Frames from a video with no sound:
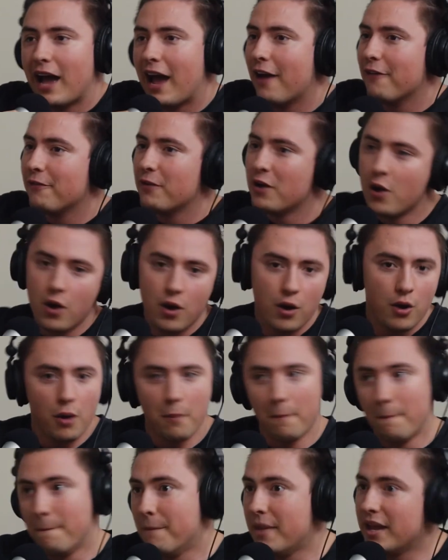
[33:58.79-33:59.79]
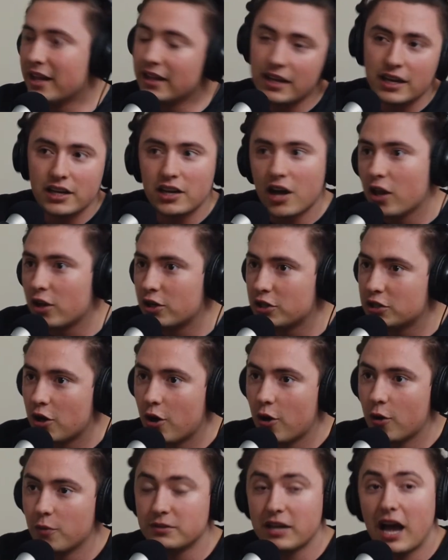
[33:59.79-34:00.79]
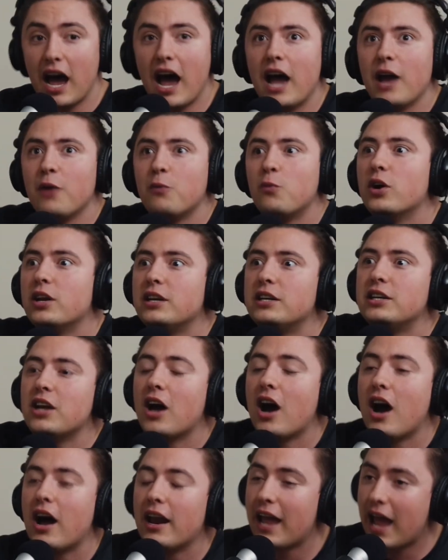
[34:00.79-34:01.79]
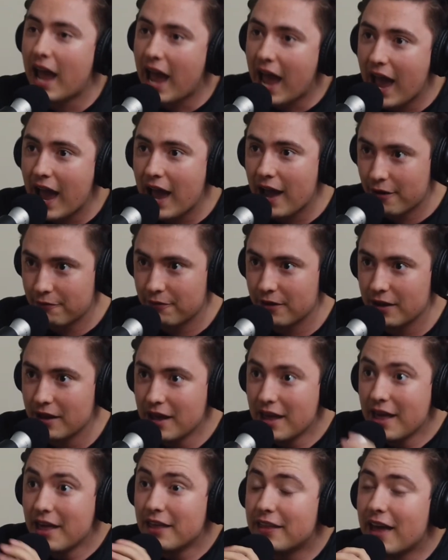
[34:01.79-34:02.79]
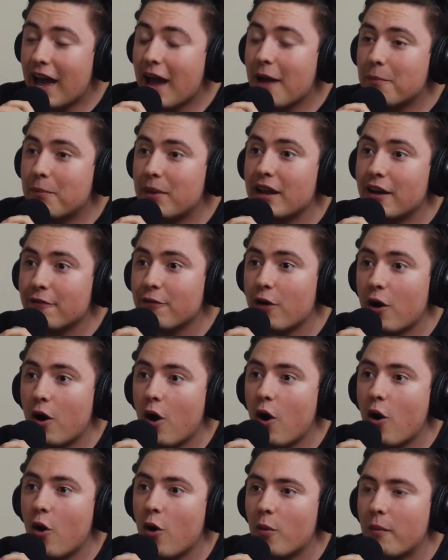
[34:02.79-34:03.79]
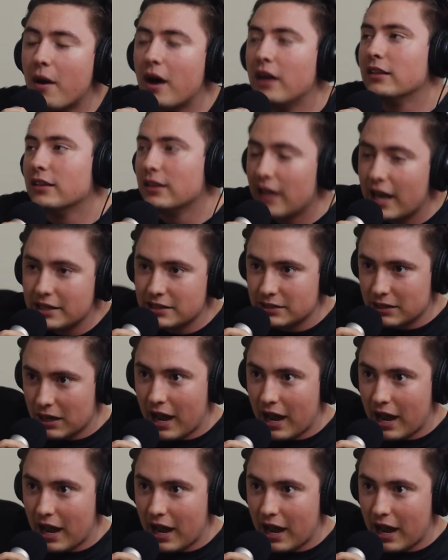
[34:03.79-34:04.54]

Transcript: have $1 million homes. I would not have that big of a home unless